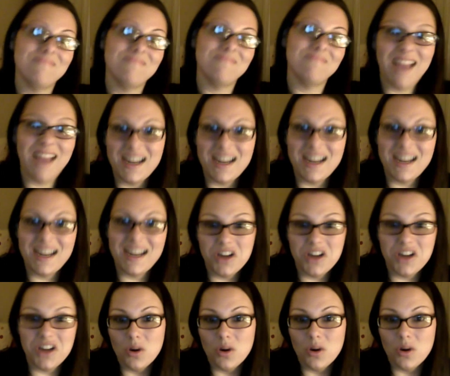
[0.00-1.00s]
had
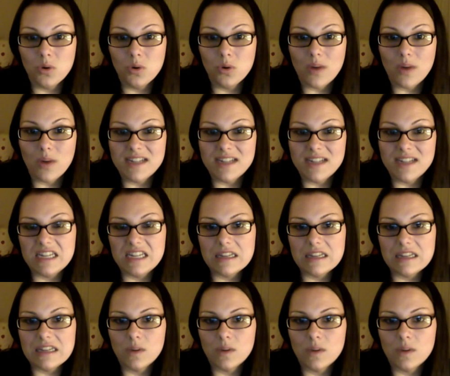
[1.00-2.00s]
no idea
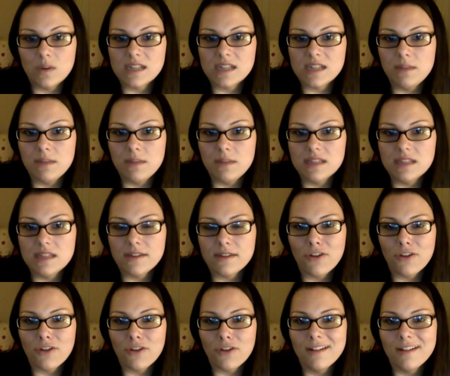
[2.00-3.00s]
that it was going to be this
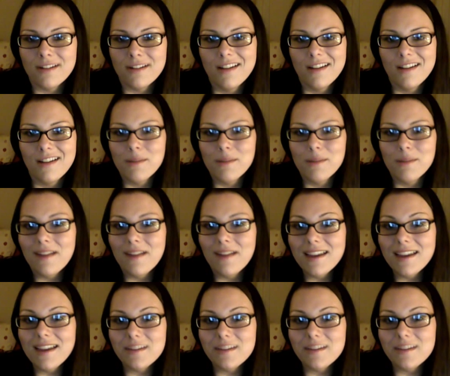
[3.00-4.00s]
different. But I
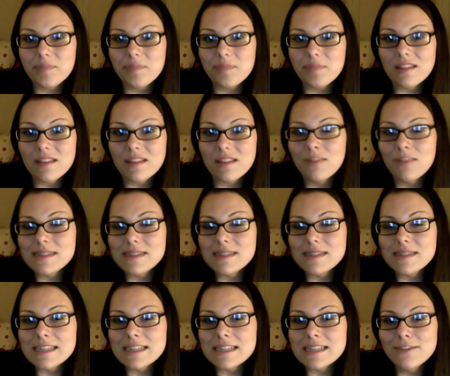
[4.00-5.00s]
like it. Love my
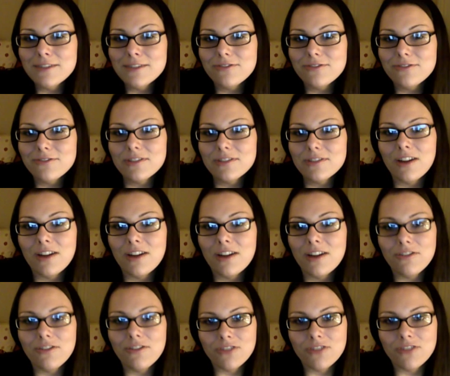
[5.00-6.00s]
sleeve.
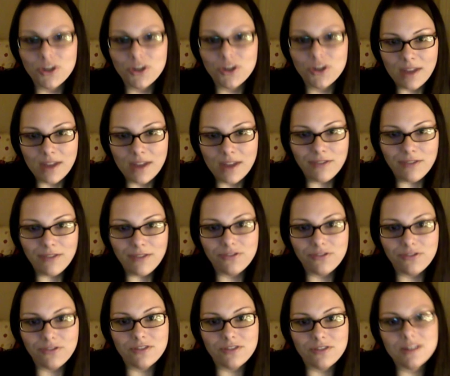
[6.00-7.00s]
Love the new life
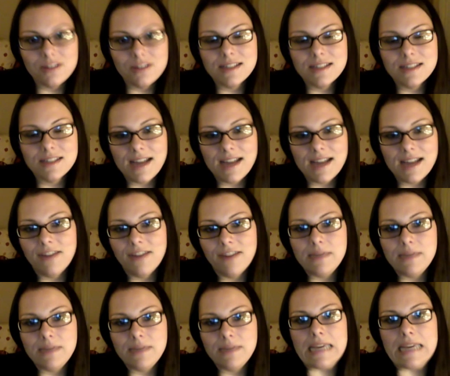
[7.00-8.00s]
that's ahead of
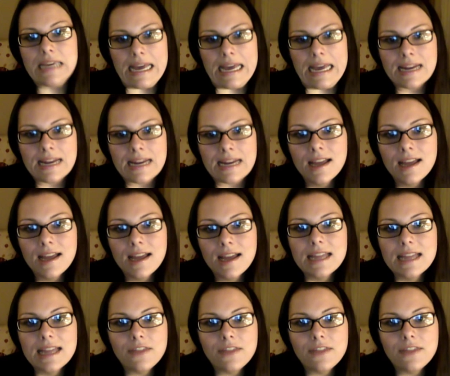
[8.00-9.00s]
me and
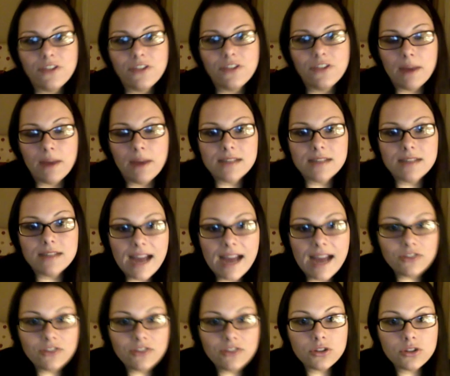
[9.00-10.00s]
the 50 pounds I
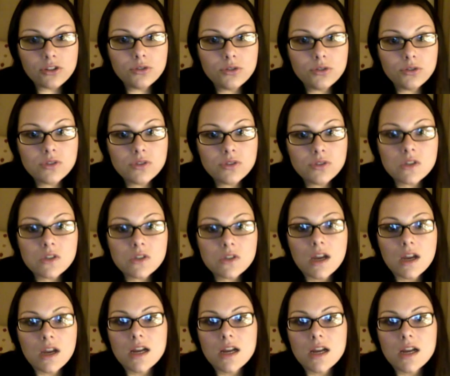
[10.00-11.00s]
have to lose.
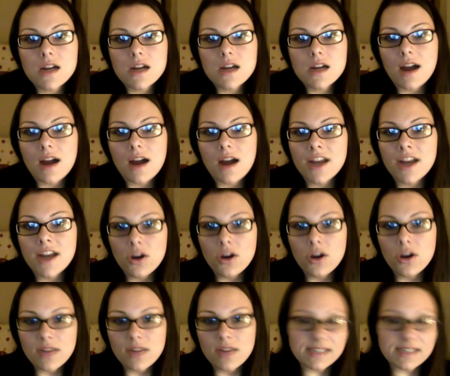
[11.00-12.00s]
I
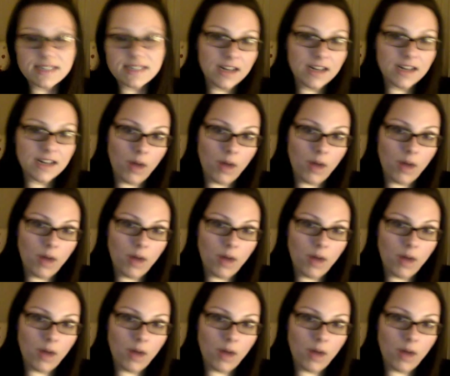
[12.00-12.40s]
know that it's going to come